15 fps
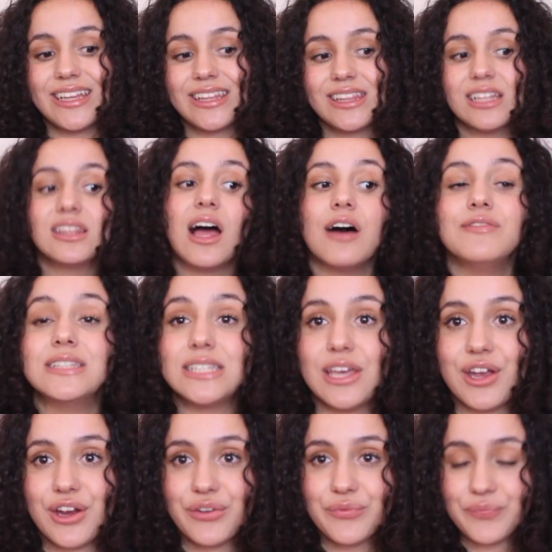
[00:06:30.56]
the love is
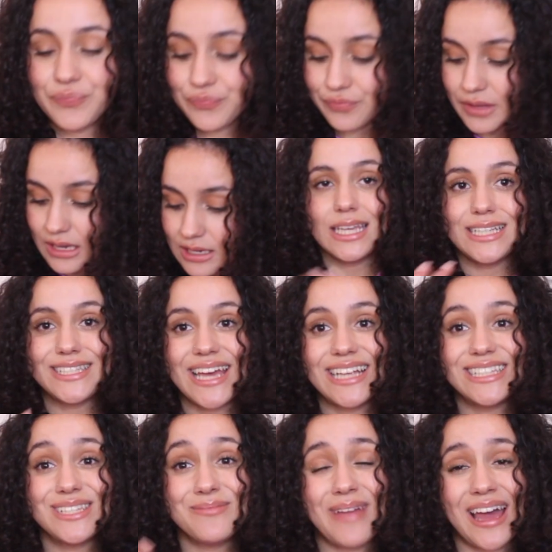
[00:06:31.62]
there. They
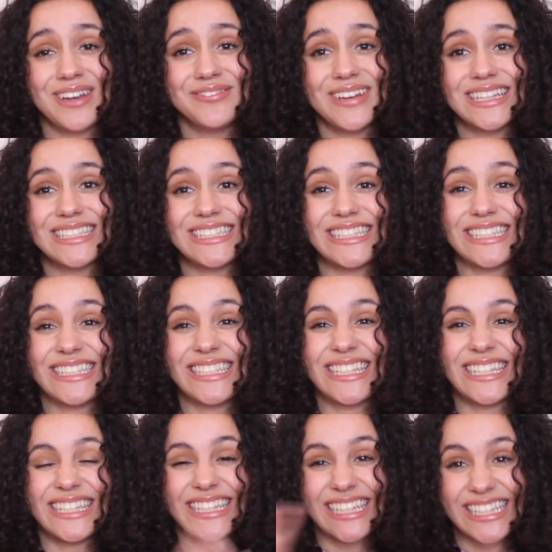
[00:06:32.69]
tend to manifest
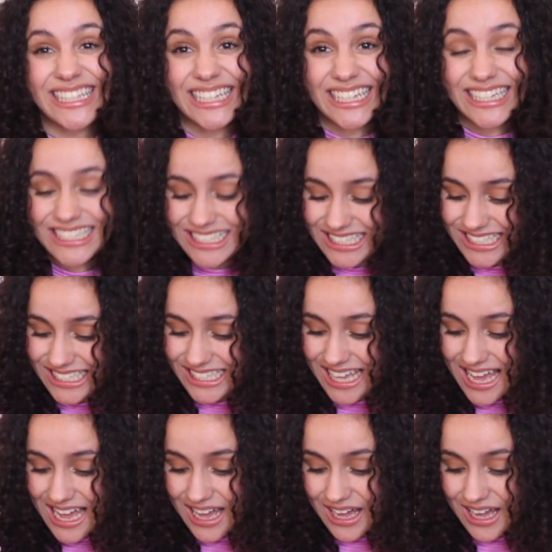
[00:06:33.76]
into neediness,